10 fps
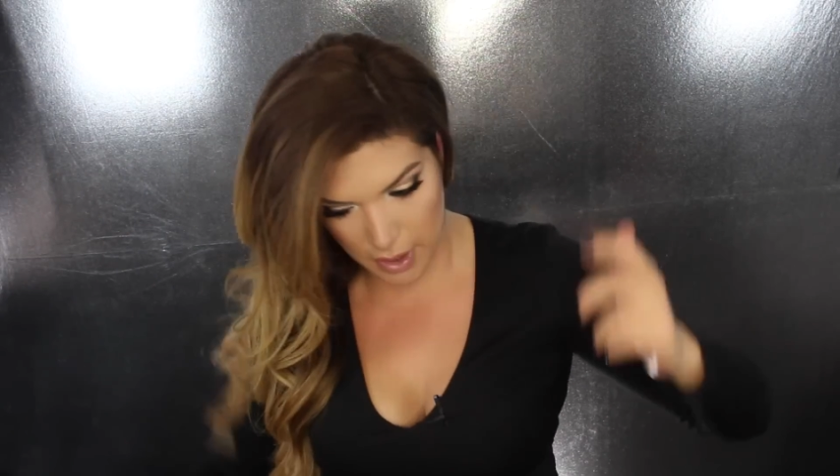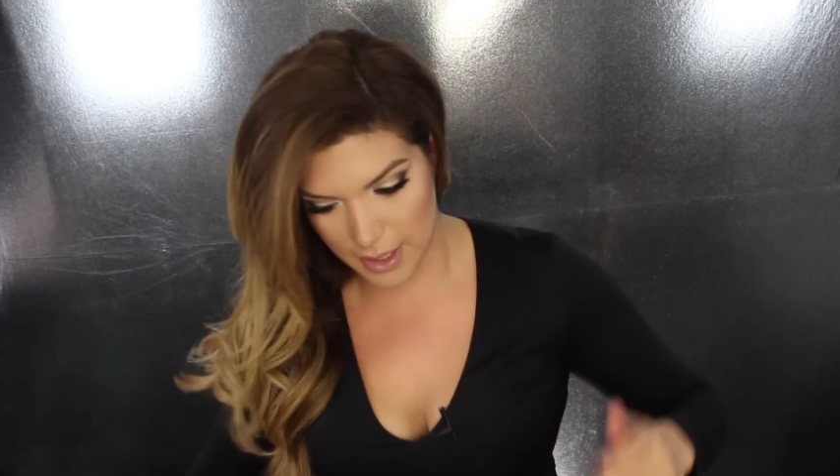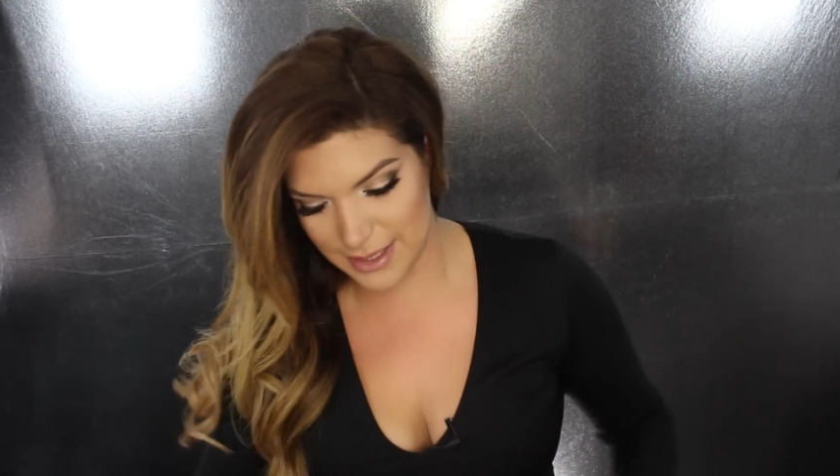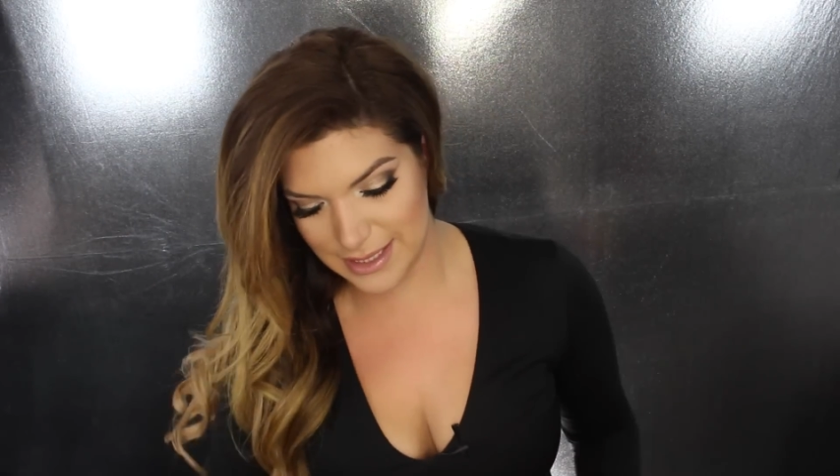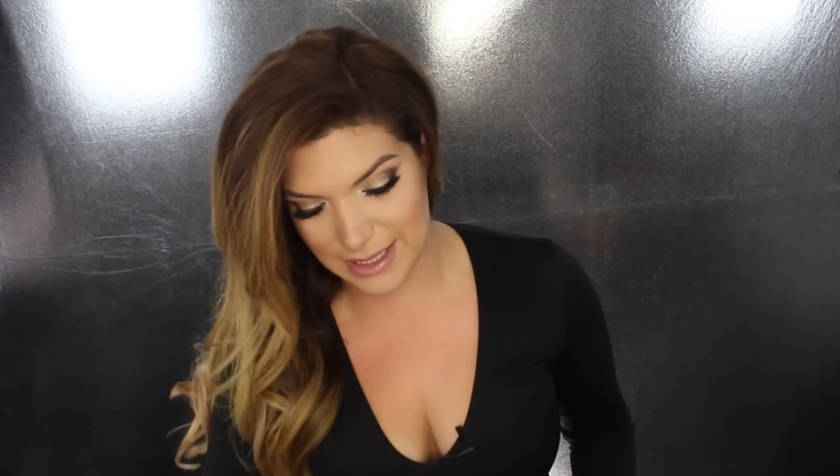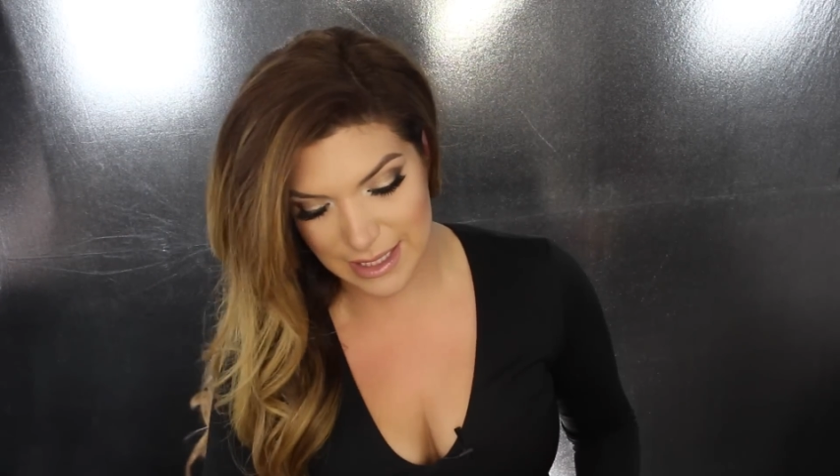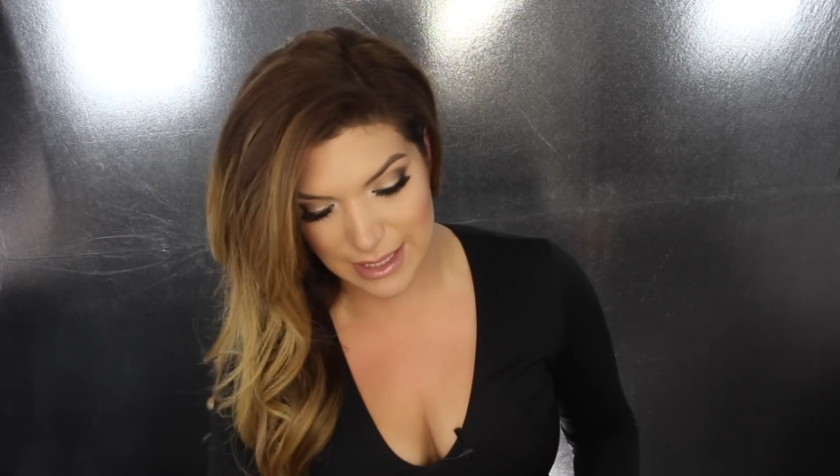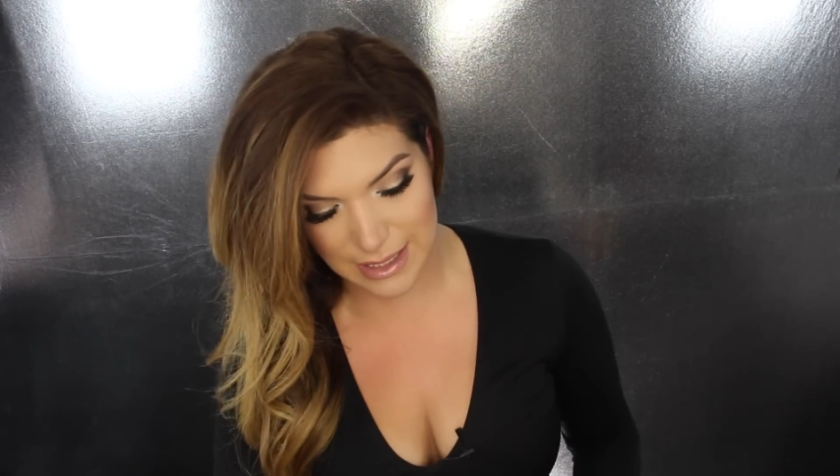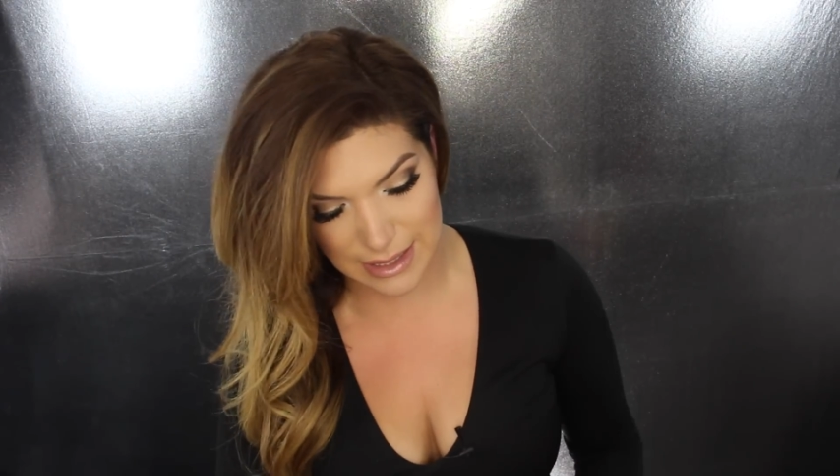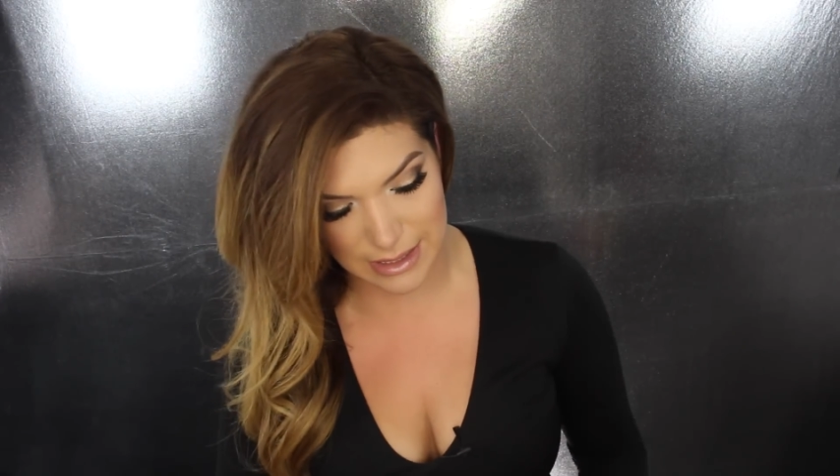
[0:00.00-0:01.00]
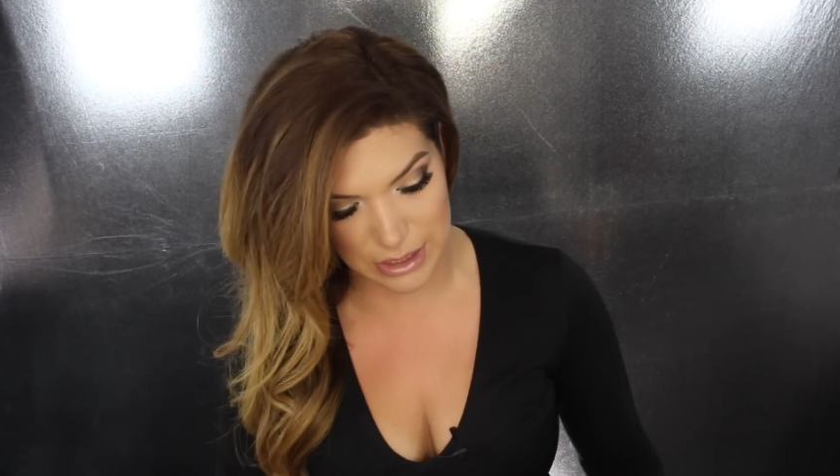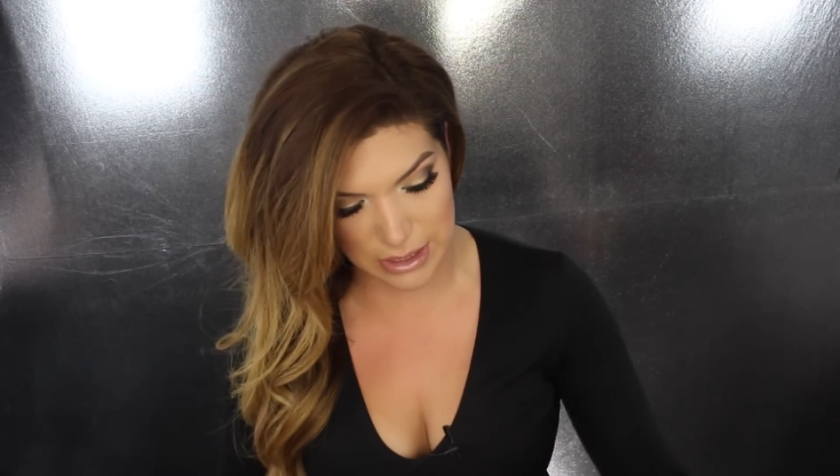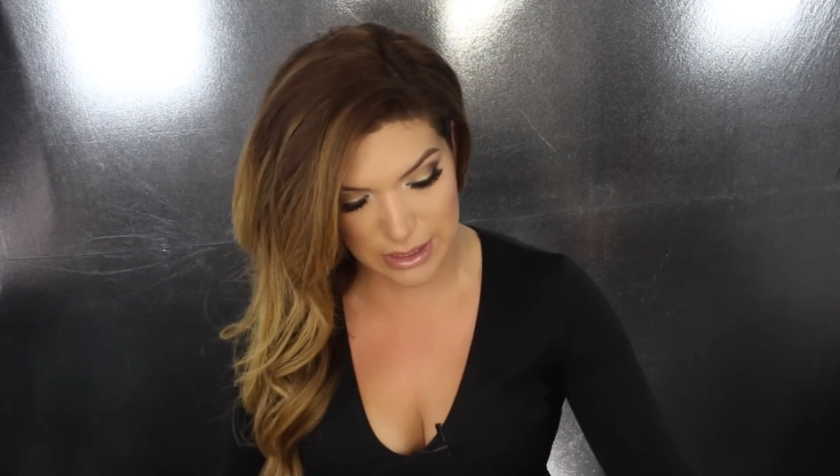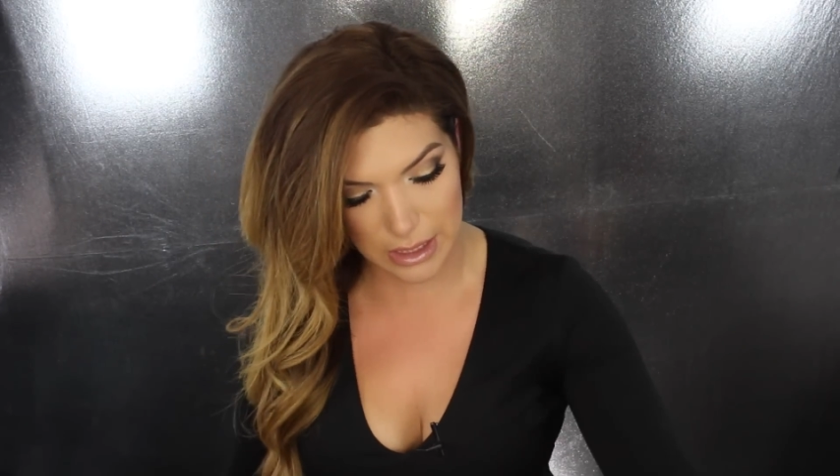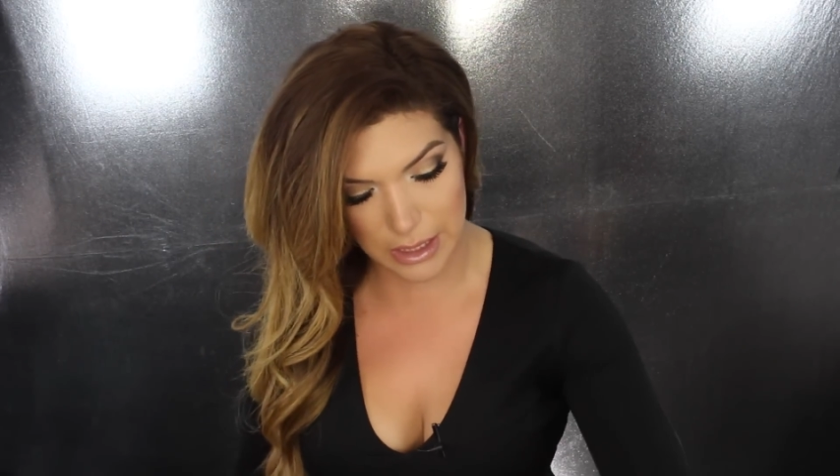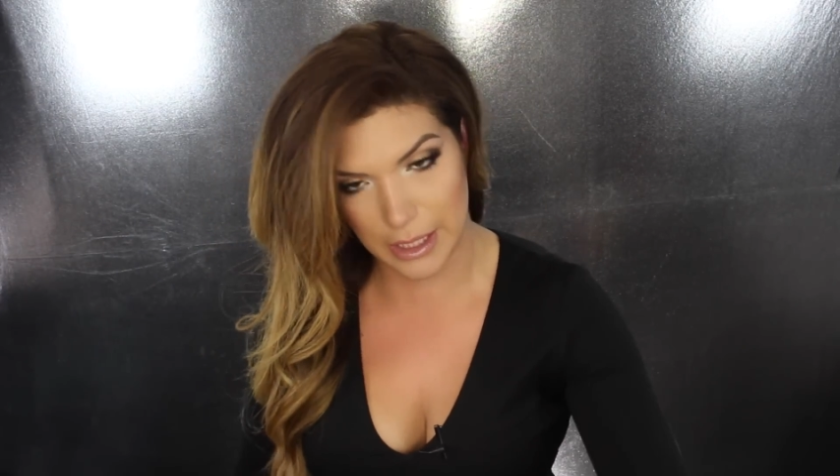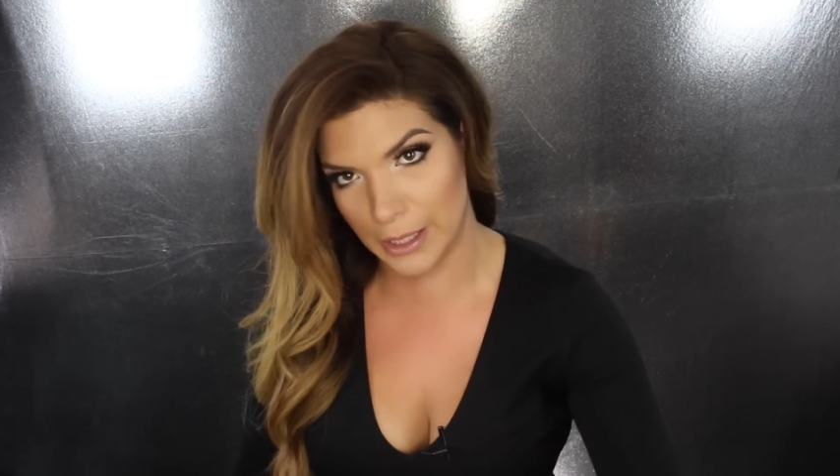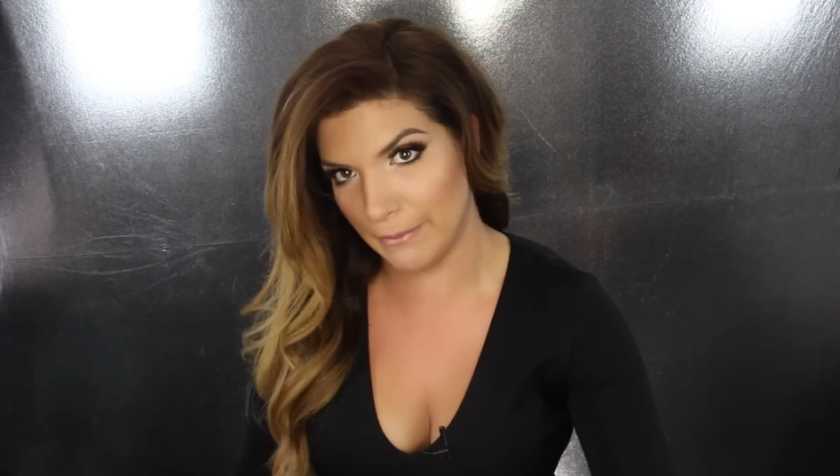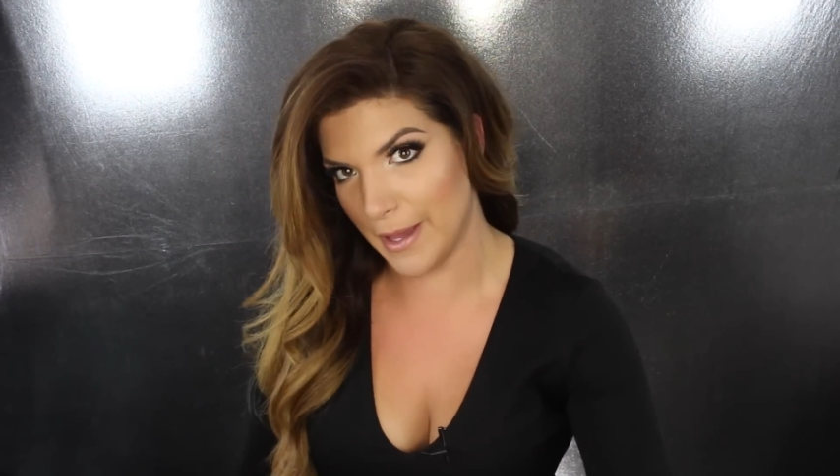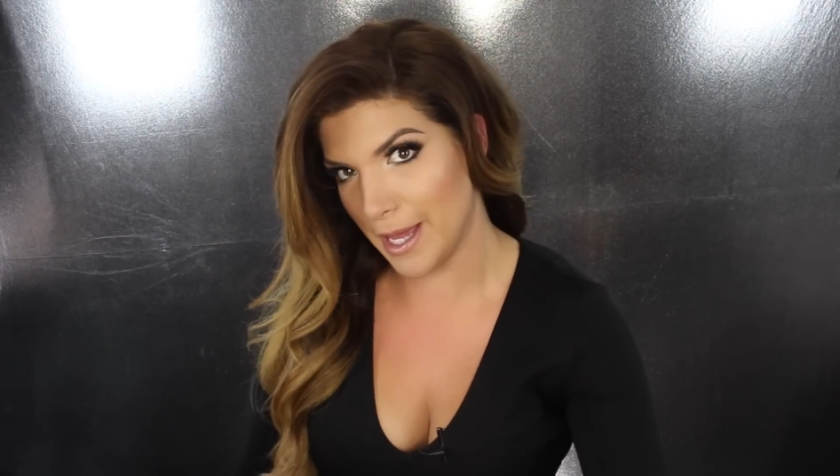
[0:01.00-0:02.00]
We're gonna tease just a
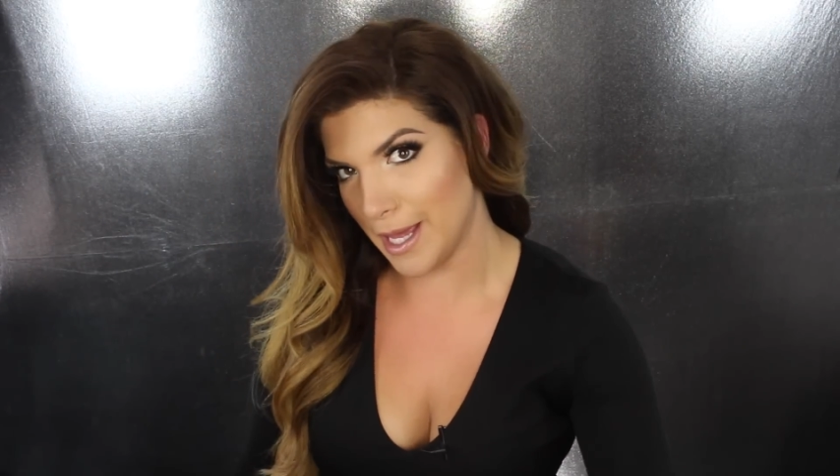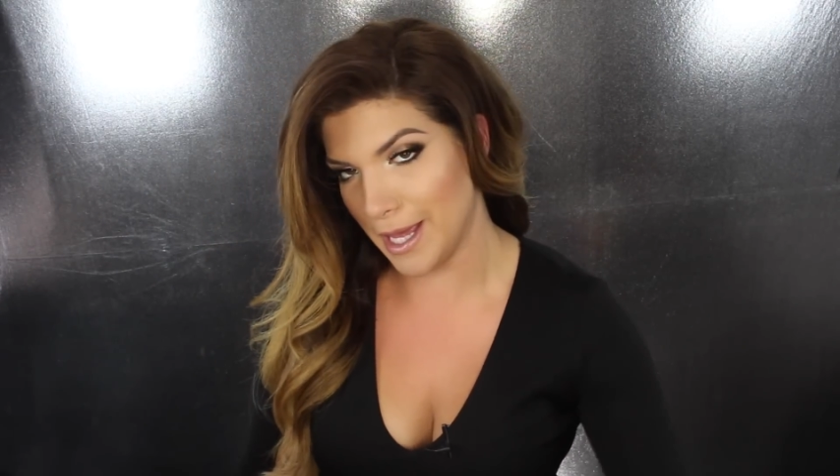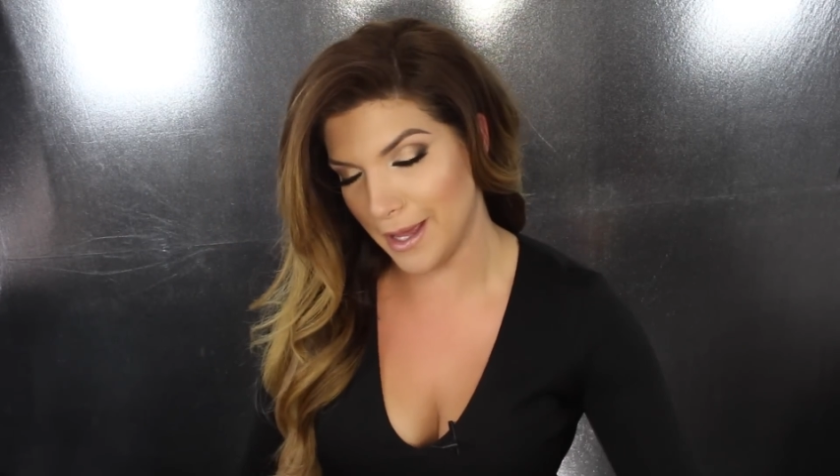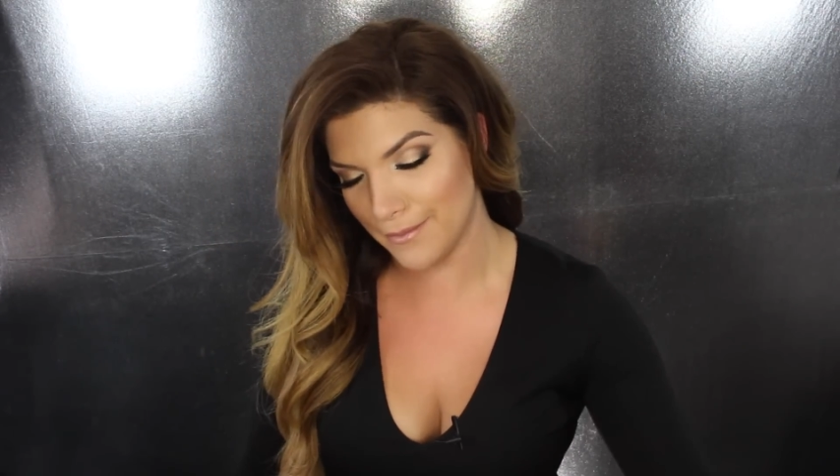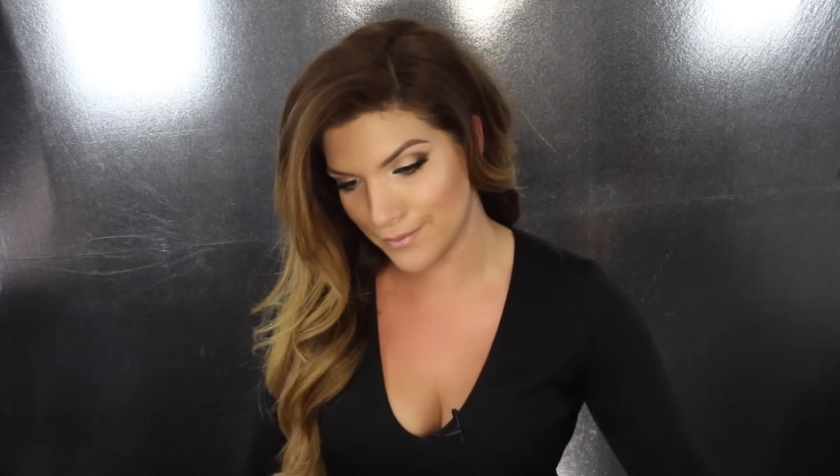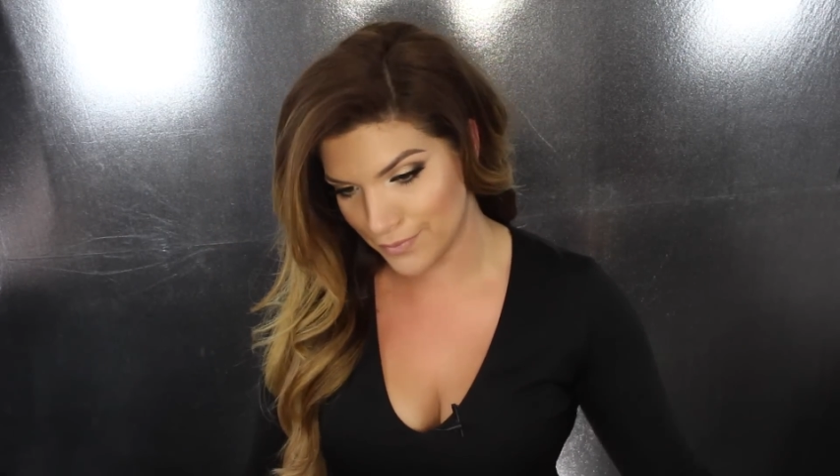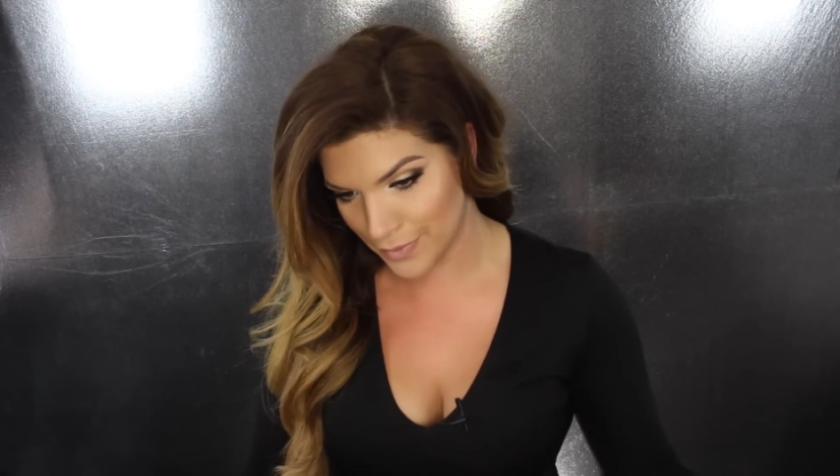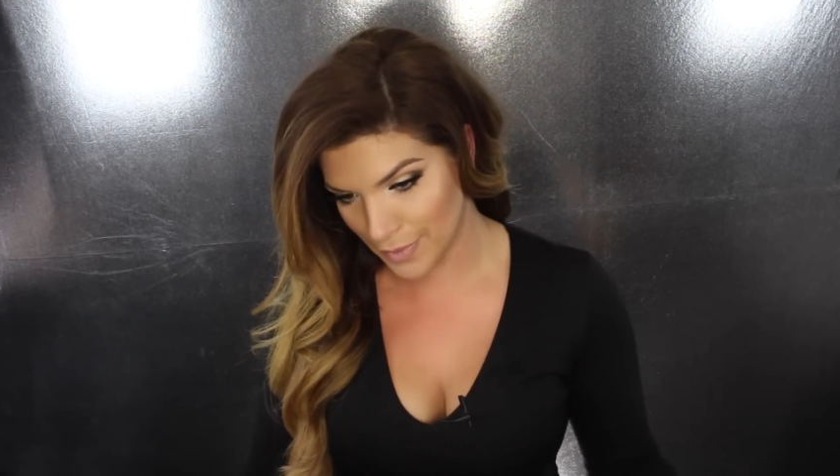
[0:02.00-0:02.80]
little bit.